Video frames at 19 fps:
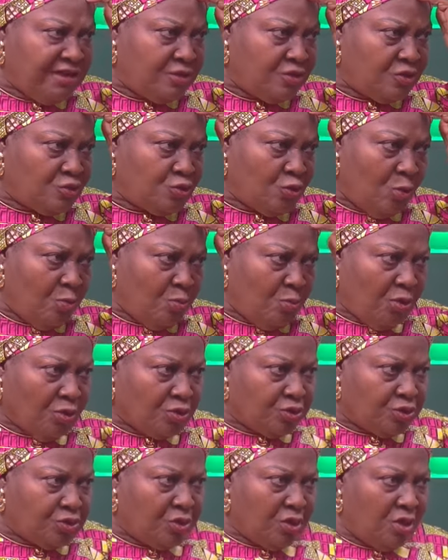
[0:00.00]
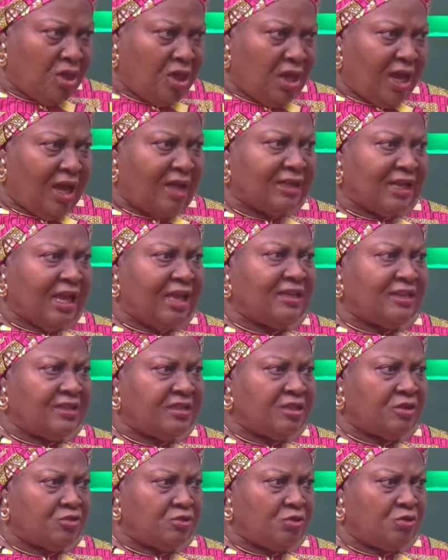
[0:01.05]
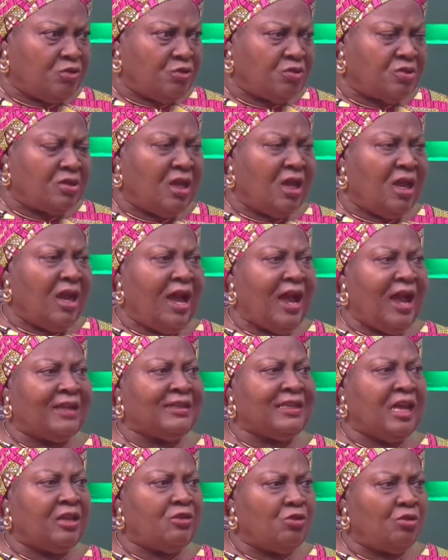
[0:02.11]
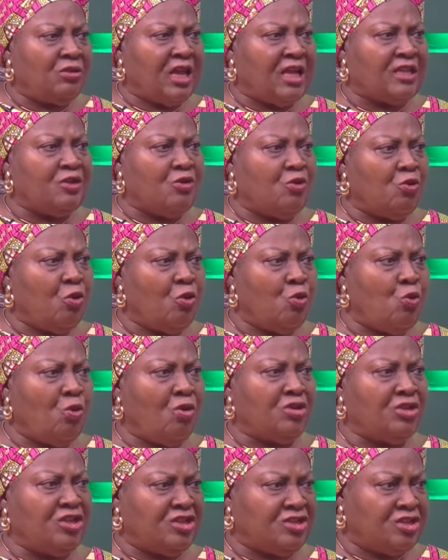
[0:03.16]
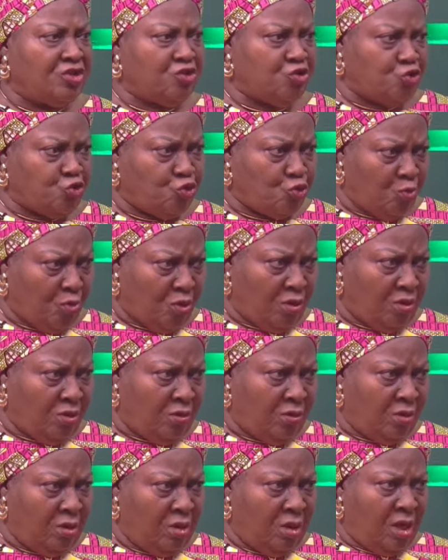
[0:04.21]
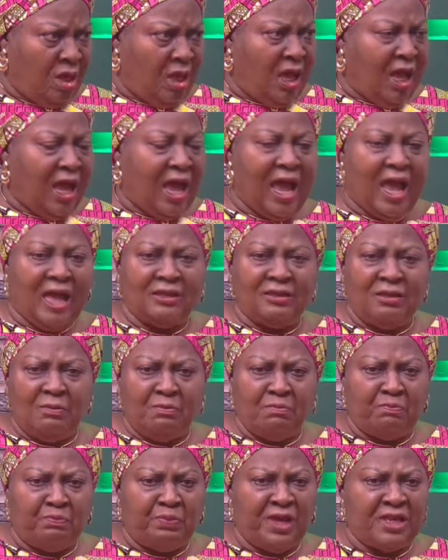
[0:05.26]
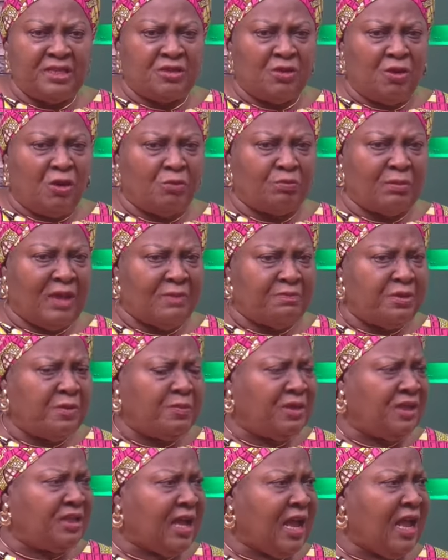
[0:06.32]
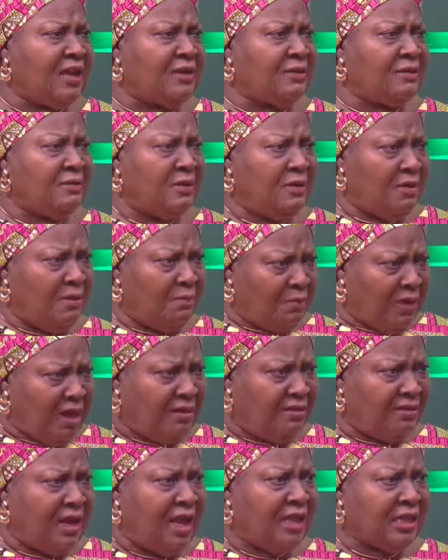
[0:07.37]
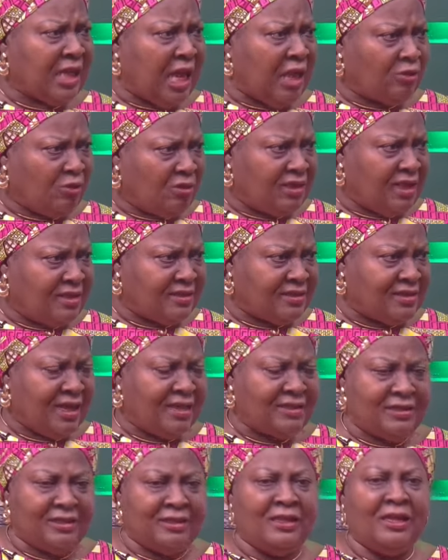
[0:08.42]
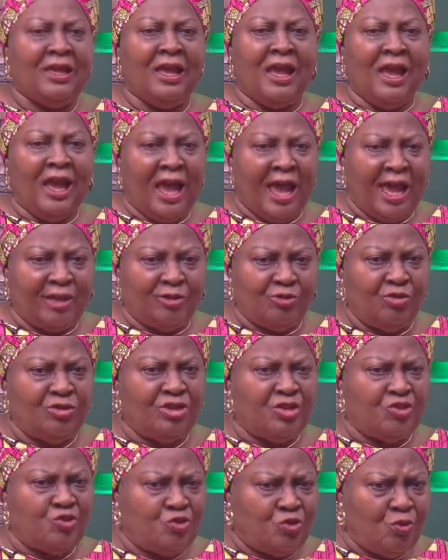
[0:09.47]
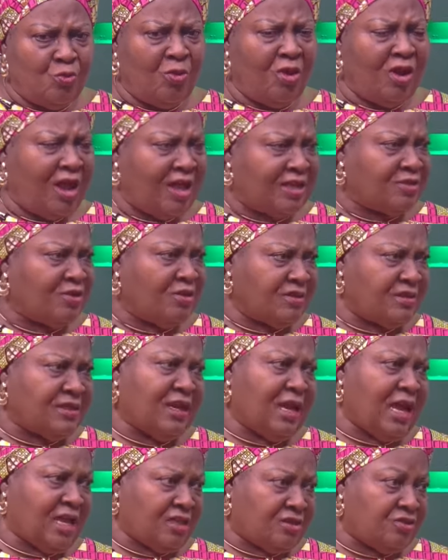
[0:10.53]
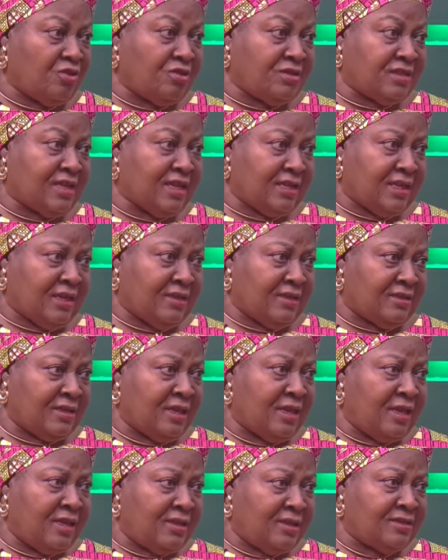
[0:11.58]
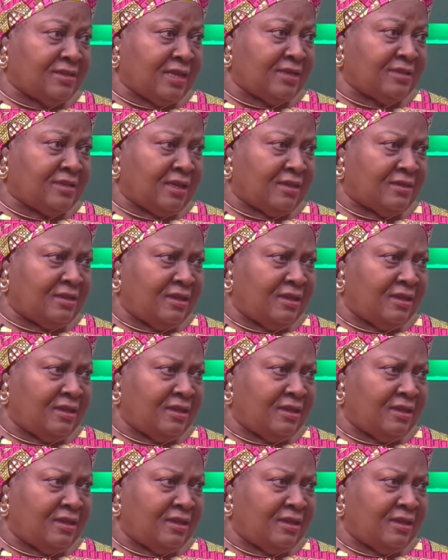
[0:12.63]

so much, and I listen to news, and I know that the whole world is in turmoil. And based on my biblical background and understanding, I know the tumor has just started.